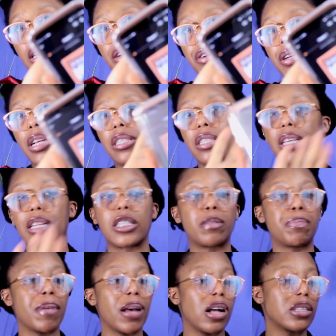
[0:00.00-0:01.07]
Here it is. It's
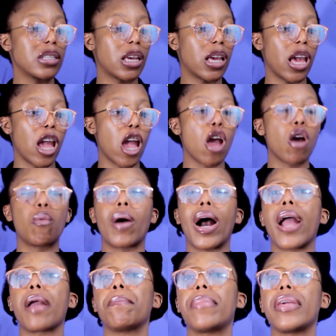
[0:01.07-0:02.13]
spelled
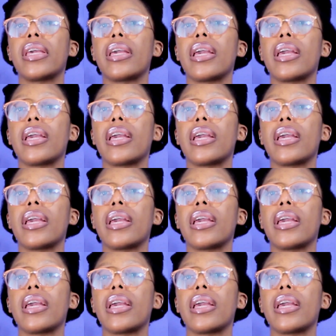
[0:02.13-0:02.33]
Kybalion,